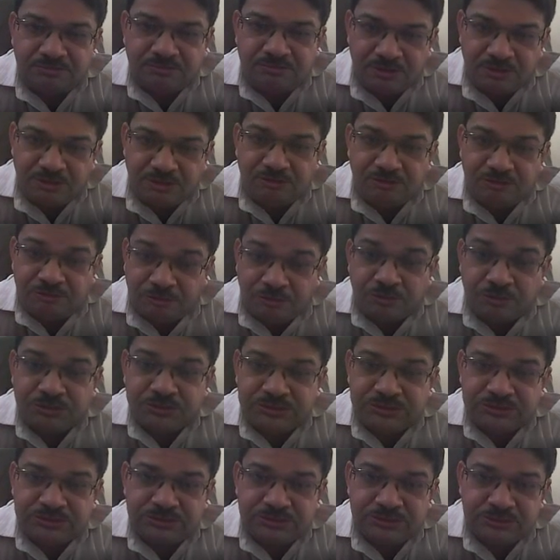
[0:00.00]

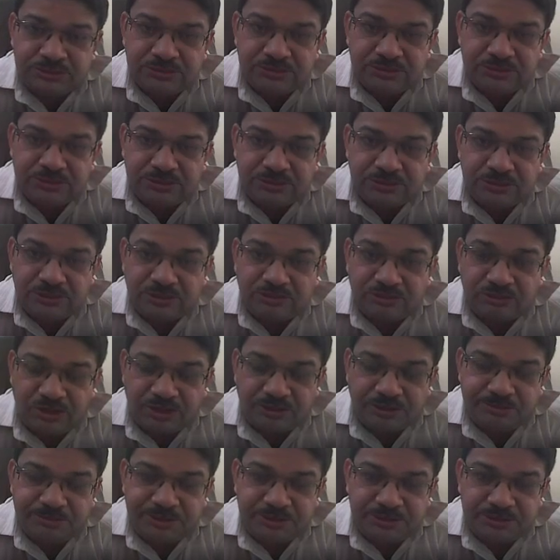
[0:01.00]
force
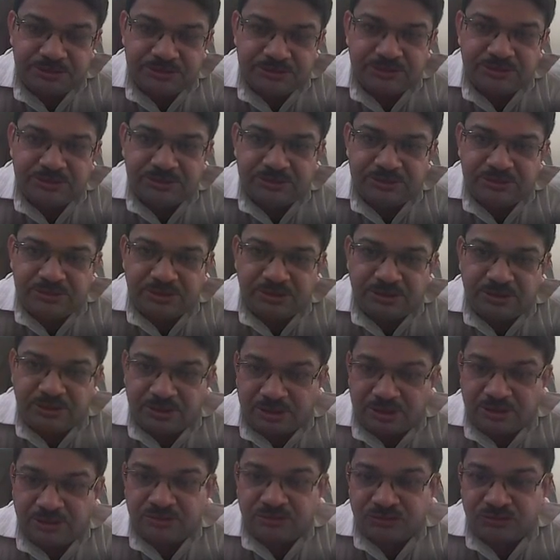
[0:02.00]
requirement,
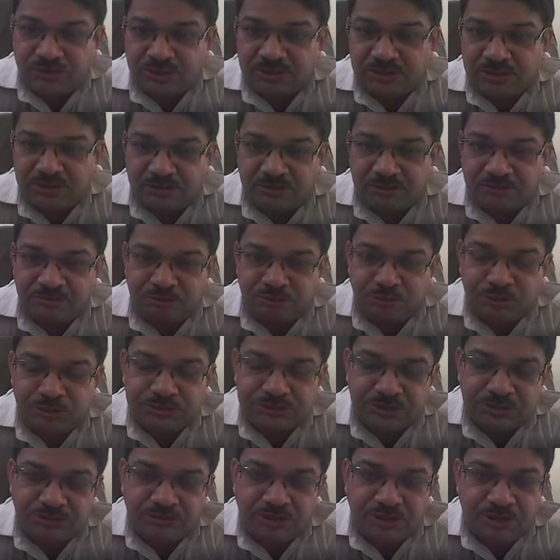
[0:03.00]
earthquake
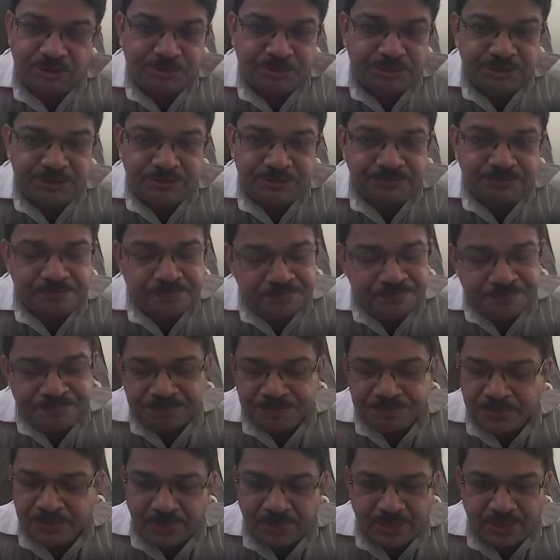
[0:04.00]
force requirement,
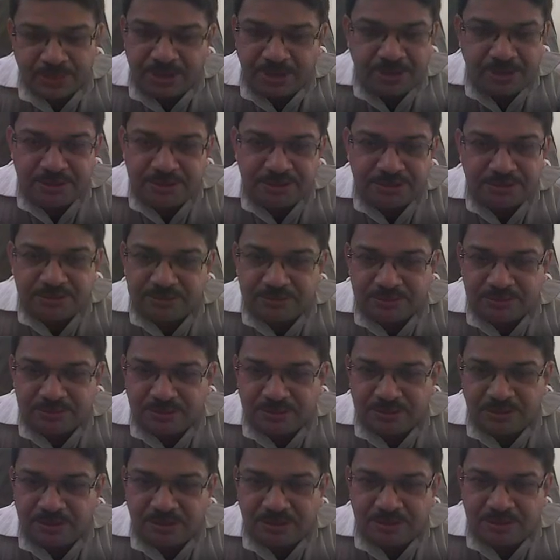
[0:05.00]
and
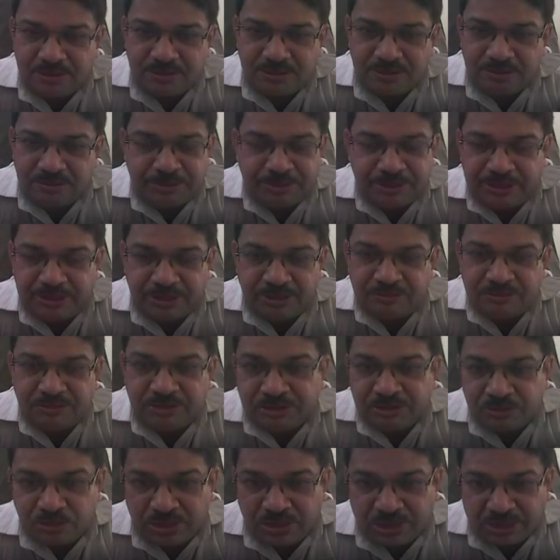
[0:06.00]
the building will
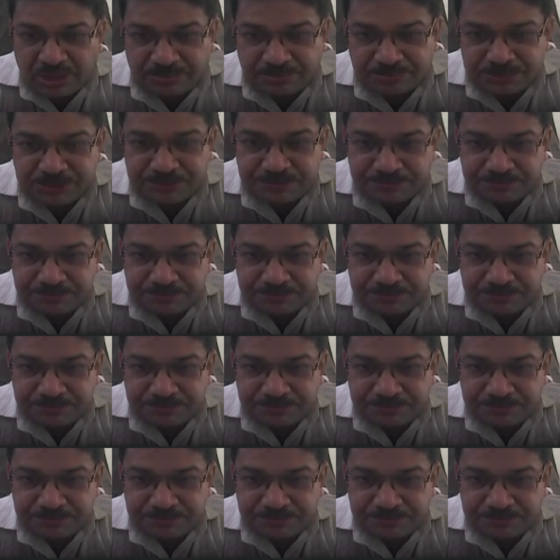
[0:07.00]
collapse.